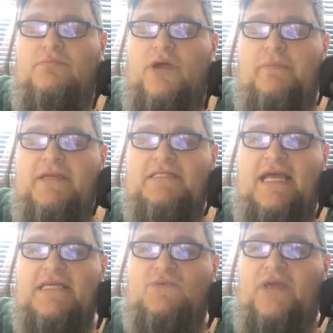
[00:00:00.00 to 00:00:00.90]
well, I missed
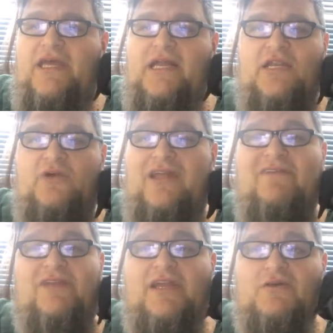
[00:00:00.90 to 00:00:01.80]
last week. I didn't do
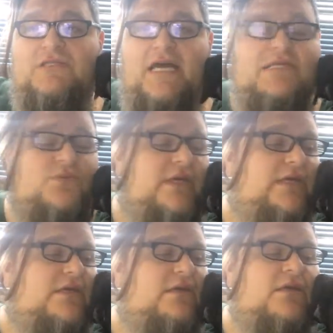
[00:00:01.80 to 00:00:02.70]
any videos last
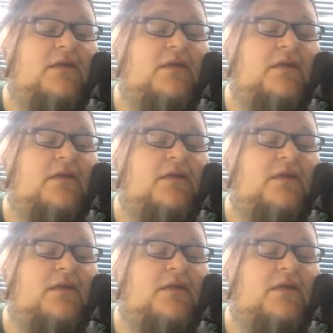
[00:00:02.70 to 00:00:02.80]
week.